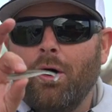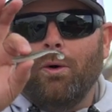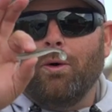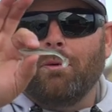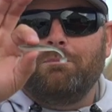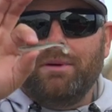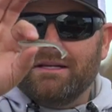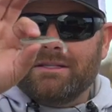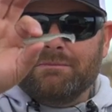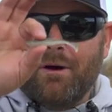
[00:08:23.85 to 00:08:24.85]
or
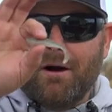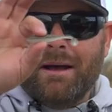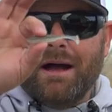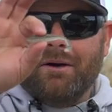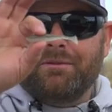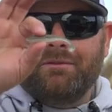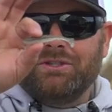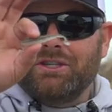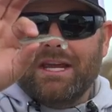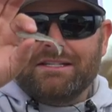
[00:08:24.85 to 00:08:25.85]
big smallmouth
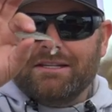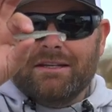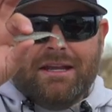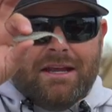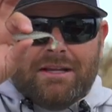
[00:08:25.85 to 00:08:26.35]
chasing,